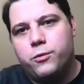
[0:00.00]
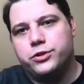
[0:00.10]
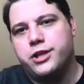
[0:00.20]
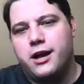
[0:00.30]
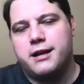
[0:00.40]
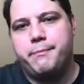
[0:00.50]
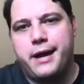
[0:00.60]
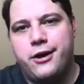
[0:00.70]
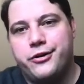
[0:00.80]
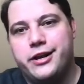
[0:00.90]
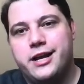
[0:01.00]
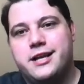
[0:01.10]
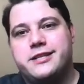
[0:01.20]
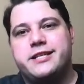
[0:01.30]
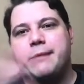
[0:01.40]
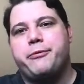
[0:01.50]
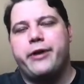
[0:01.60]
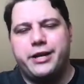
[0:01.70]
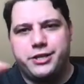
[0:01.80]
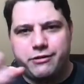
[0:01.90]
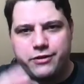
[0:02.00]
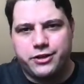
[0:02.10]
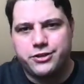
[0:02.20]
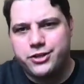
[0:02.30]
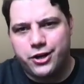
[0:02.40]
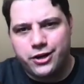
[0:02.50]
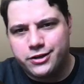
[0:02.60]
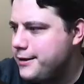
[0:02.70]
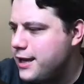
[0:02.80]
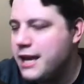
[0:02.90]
we'll talk about separation of concerns.